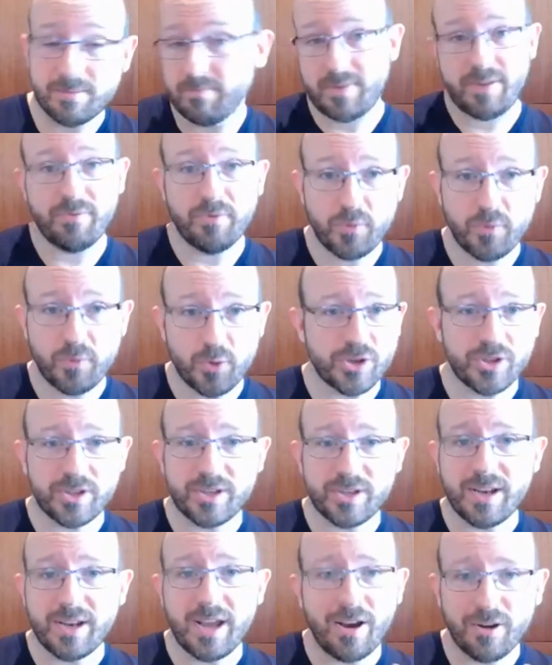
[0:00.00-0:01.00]
even virtually
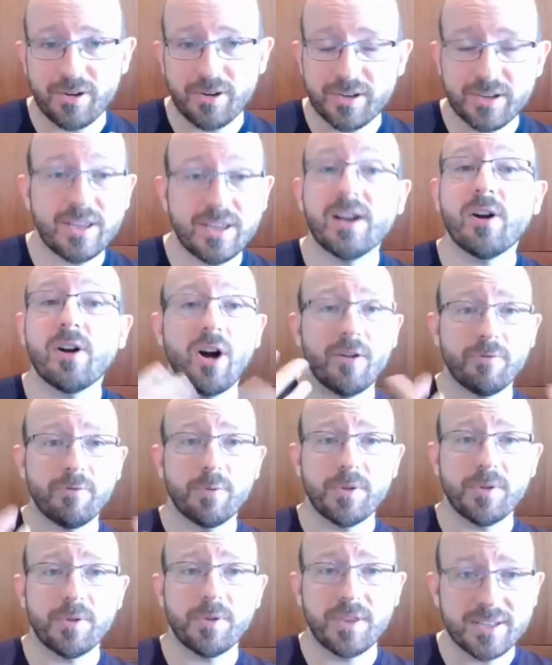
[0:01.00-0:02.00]
now, to kick off
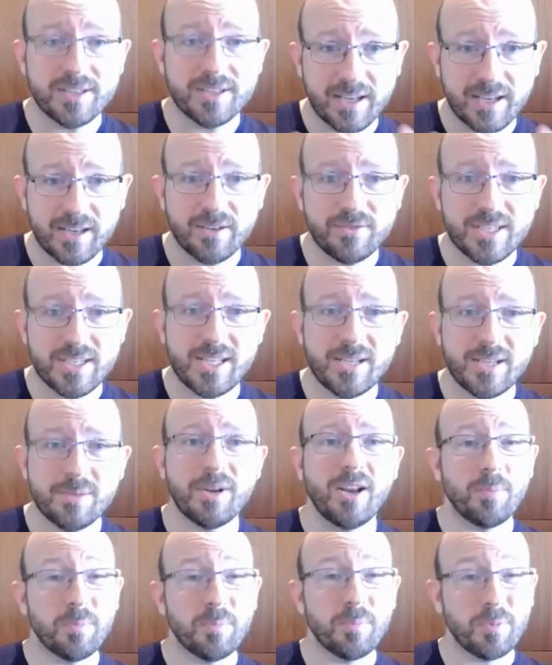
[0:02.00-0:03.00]
with an executive team and
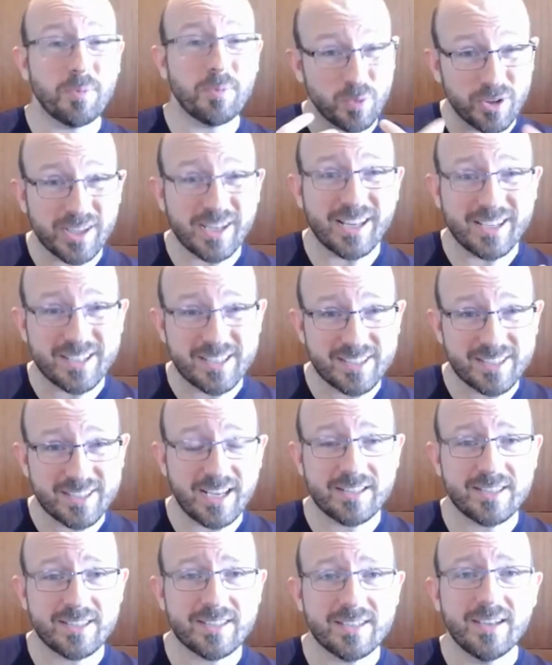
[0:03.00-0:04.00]
help them really get a
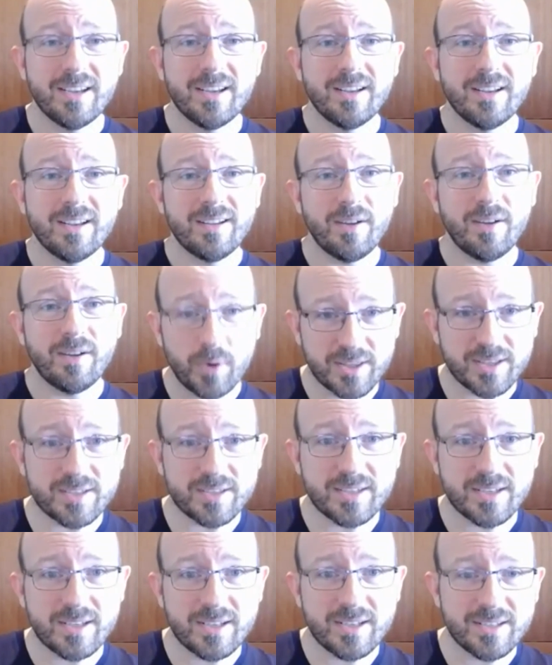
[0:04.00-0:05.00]
sense of what
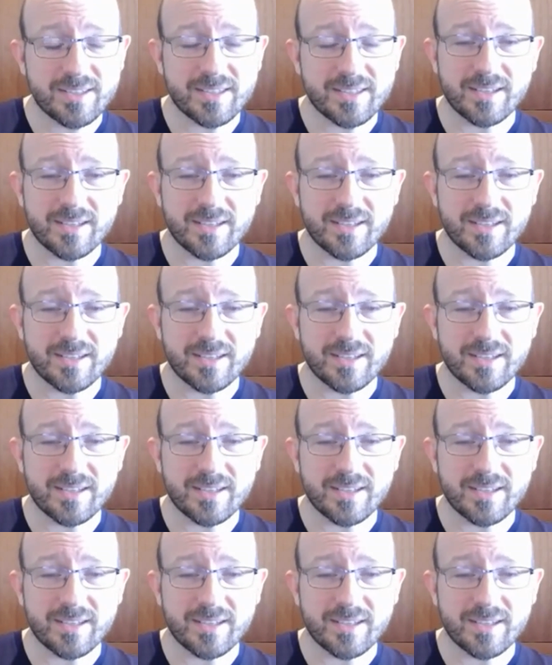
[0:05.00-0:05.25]
this is.